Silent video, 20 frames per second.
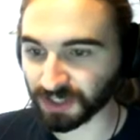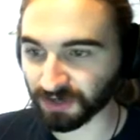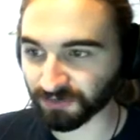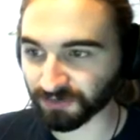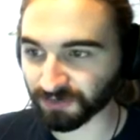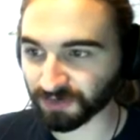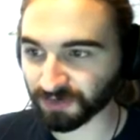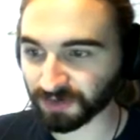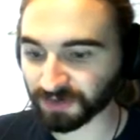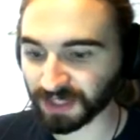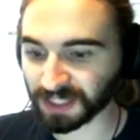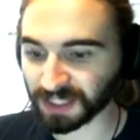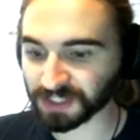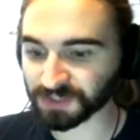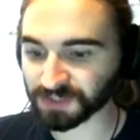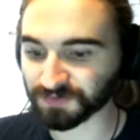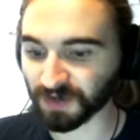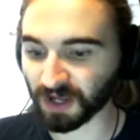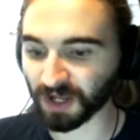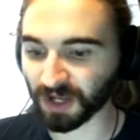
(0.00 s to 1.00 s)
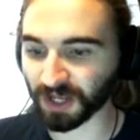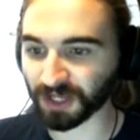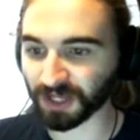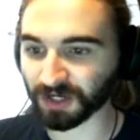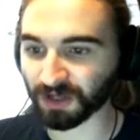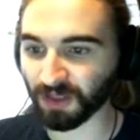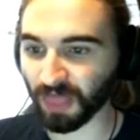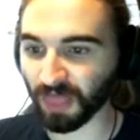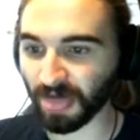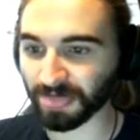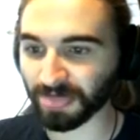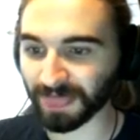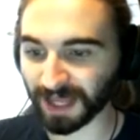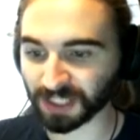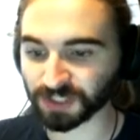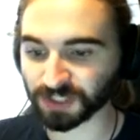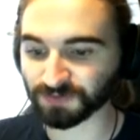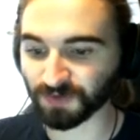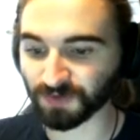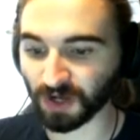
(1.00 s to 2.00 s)
stuff? That's fine.
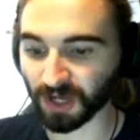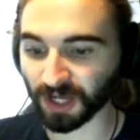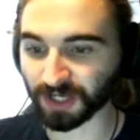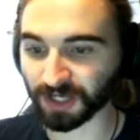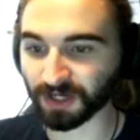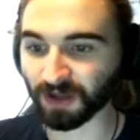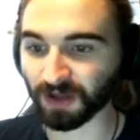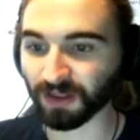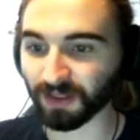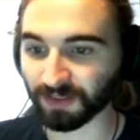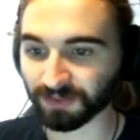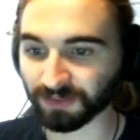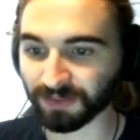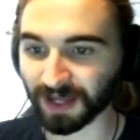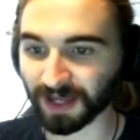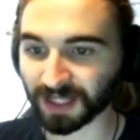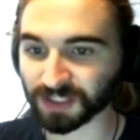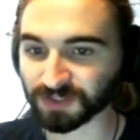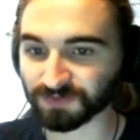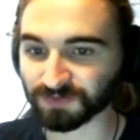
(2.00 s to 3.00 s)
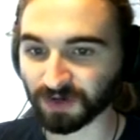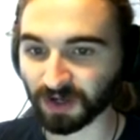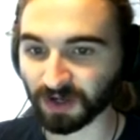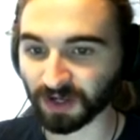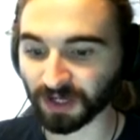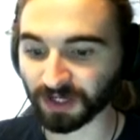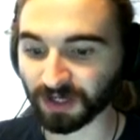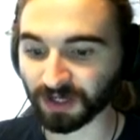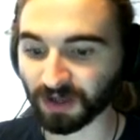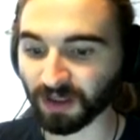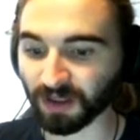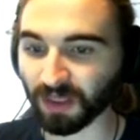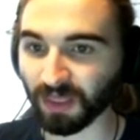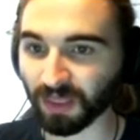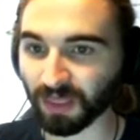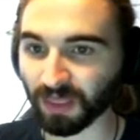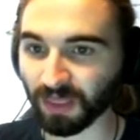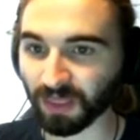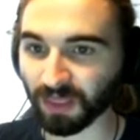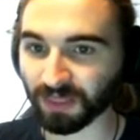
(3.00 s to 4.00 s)
That's fine. That's fine.
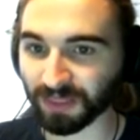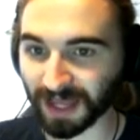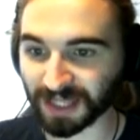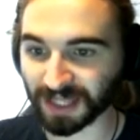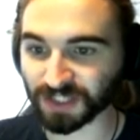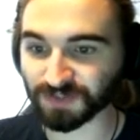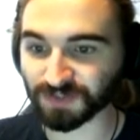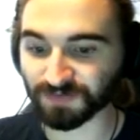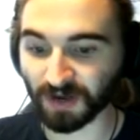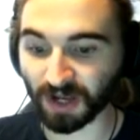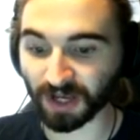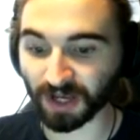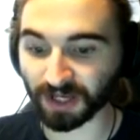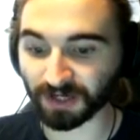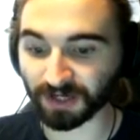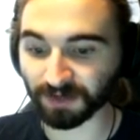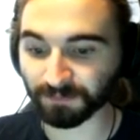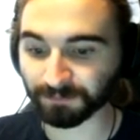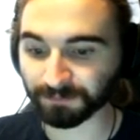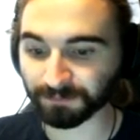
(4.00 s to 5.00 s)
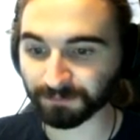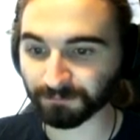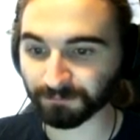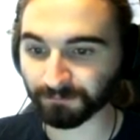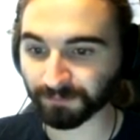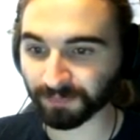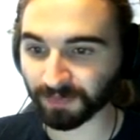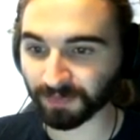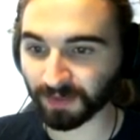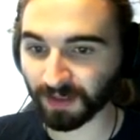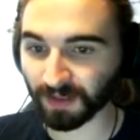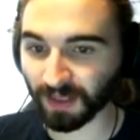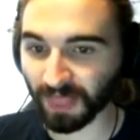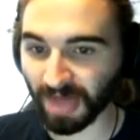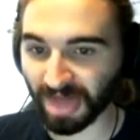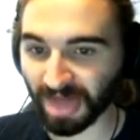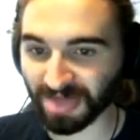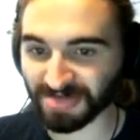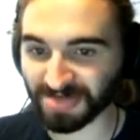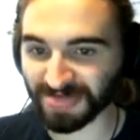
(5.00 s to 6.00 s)
That's fine.
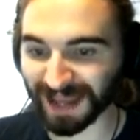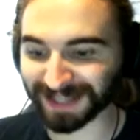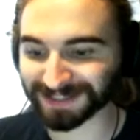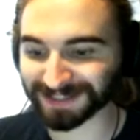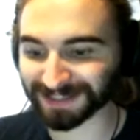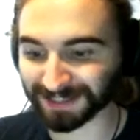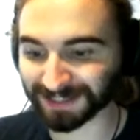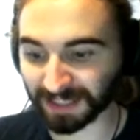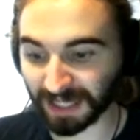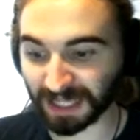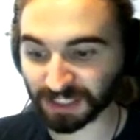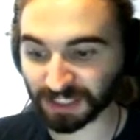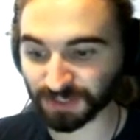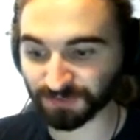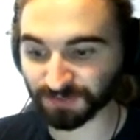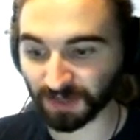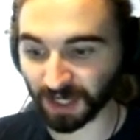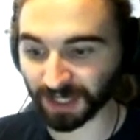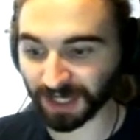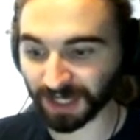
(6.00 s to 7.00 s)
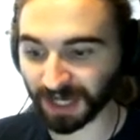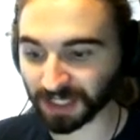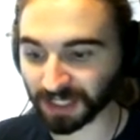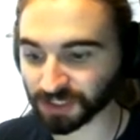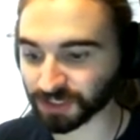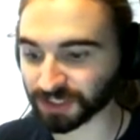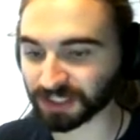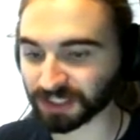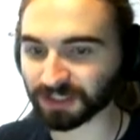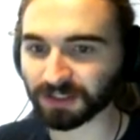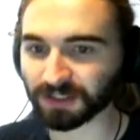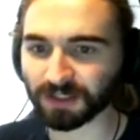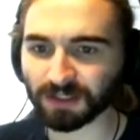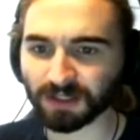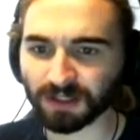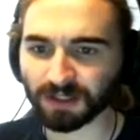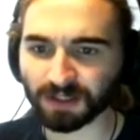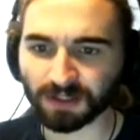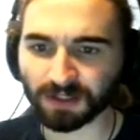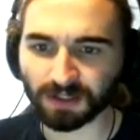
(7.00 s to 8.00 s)
That's less fine, actually.
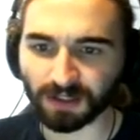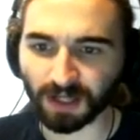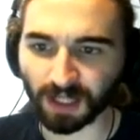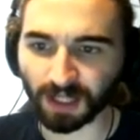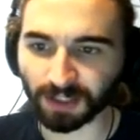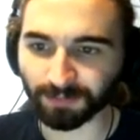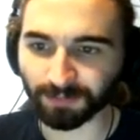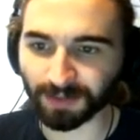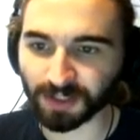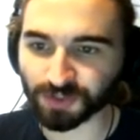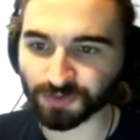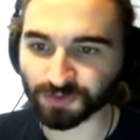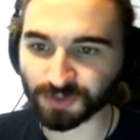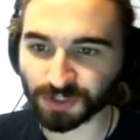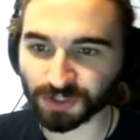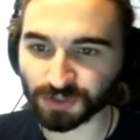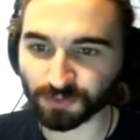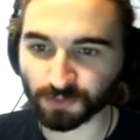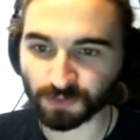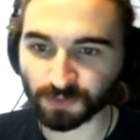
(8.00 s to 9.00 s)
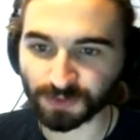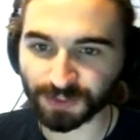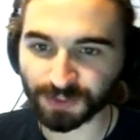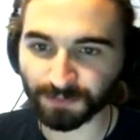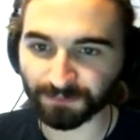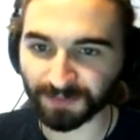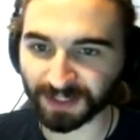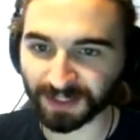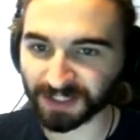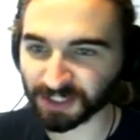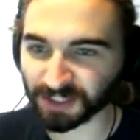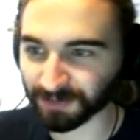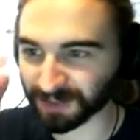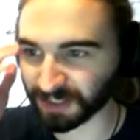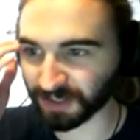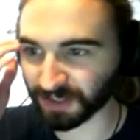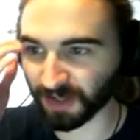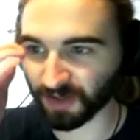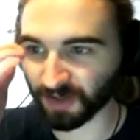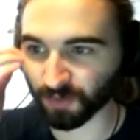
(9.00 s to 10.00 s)
Elementary schools. There needs to
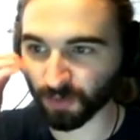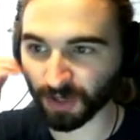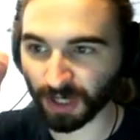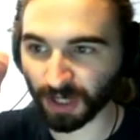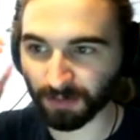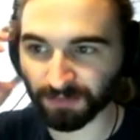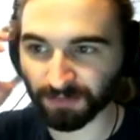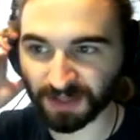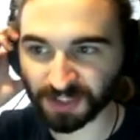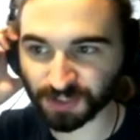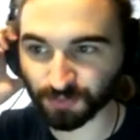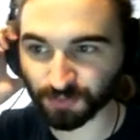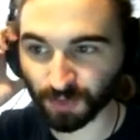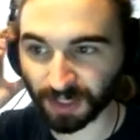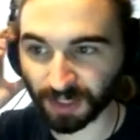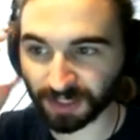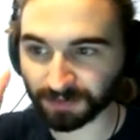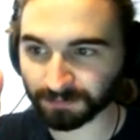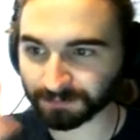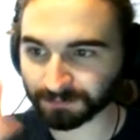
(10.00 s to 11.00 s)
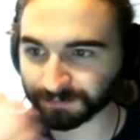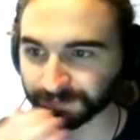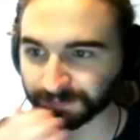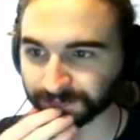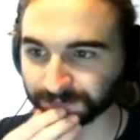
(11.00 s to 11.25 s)
be another one up this way,